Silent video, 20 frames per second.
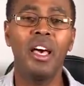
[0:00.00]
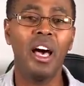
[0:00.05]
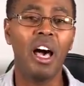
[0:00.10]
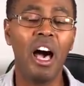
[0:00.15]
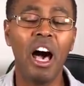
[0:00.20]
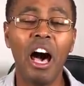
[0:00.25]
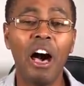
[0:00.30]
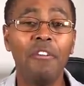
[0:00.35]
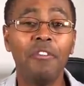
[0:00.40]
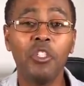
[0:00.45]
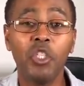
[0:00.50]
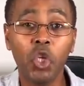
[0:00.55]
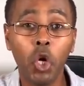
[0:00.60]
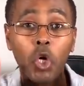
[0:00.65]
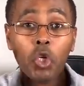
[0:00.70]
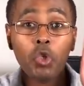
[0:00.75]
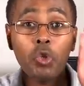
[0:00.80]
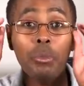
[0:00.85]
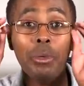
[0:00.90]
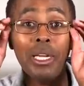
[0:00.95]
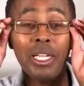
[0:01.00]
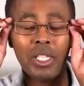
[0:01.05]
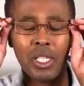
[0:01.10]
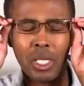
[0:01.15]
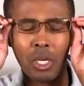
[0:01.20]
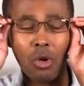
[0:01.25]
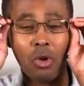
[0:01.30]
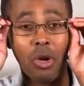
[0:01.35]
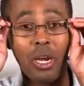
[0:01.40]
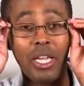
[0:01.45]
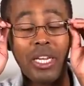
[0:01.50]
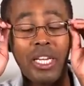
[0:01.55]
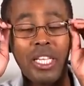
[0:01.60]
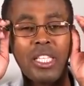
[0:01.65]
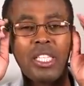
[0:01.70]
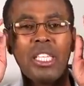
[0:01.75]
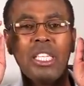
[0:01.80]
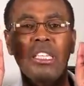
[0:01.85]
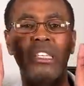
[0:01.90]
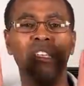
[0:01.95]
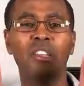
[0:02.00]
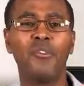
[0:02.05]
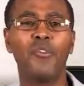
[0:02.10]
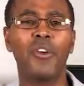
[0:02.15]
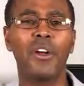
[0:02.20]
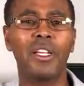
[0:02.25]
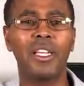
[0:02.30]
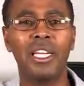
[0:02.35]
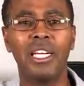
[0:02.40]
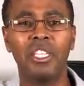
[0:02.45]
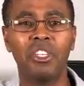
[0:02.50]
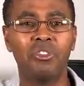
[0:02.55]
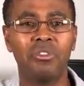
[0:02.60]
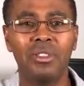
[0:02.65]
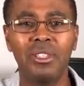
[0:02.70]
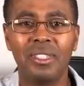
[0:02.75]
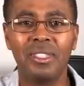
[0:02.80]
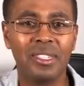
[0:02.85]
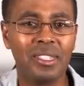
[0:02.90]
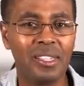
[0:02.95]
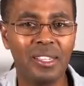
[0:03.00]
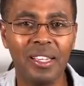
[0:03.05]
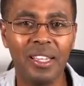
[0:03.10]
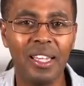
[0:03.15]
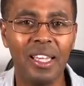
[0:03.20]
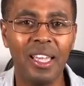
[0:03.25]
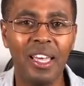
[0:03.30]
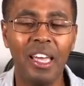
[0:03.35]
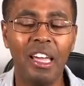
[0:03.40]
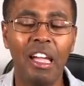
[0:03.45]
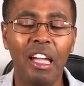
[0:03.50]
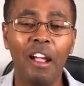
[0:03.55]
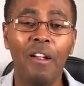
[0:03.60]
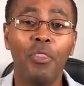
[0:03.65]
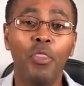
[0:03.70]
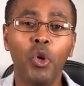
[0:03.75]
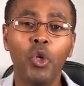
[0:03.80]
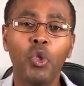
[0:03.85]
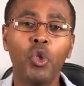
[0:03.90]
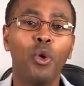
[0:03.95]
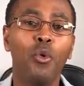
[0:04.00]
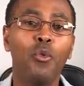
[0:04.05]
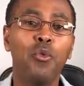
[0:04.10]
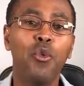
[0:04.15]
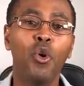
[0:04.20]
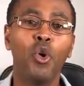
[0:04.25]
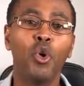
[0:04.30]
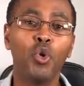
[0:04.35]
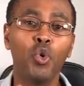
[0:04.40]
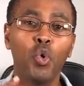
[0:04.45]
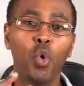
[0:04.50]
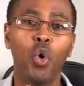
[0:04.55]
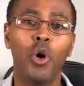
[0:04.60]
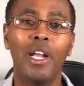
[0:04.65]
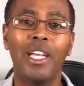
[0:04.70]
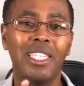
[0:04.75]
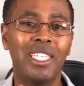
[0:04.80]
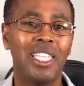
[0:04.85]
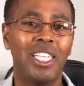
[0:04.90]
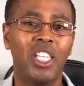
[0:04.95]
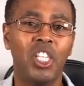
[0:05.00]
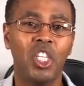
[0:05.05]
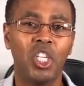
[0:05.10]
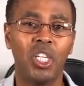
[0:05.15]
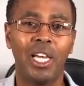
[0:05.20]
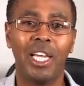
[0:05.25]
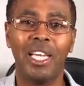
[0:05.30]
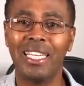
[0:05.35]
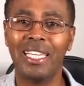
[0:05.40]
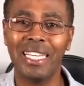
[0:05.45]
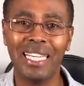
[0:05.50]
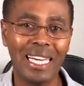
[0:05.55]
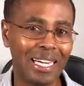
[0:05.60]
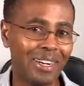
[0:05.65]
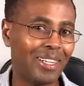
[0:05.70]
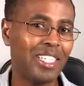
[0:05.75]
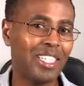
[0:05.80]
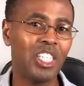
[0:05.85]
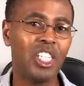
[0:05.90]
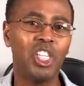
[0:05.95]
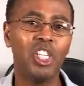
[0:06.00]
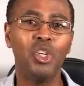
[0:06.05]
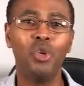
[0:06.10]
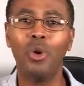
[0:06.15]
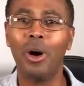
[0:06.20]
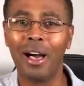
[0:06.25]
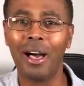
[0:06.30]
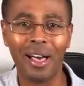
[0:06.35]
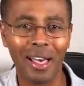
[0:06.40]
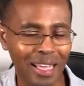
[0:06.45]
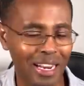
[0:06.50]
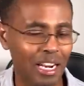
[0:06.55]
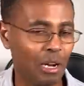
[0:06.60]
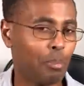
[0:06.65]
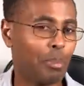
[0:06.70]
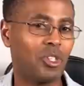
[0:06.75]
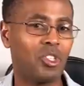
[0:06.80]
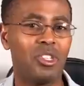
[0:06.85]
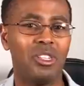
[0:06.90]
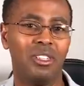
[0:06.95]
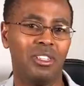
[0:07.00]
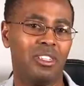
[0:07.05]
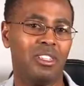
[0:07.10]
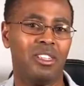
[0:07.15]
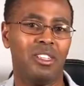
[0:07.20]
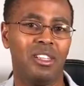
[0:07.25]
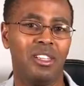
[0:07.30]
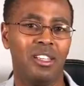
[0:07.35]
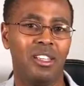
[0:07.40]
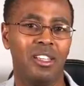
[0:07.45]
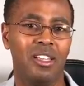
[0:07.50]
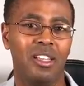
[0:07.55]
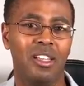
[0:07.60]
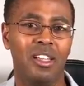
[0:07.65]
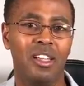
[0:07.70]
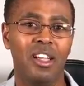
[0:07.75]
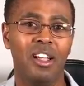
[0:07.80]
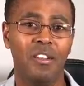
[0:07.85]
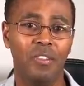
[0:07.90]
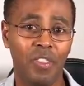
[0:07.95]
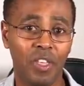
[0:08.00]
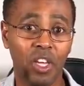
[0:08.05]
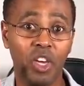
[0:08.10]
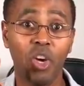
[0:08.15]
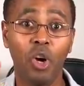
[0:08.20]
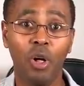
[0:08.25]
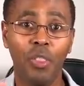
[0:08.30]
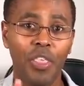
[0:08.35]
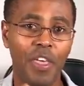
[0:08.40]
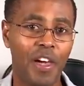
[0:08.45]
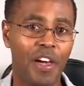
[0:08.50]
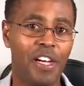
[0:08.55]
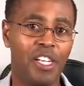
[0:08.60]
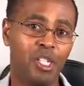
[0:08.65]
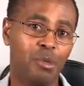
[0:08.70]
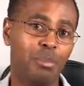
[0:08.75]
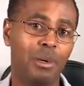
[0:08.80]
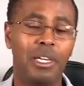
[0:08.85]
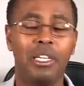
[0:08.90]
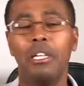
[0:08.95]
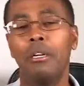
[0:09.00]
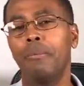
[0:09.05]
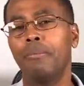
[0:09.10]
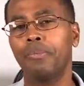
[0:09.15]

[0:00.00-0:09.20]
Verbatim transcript: I have talked to many single ladies in different countries, and those who followed what I teach, I guarantee you 100% they got their husband.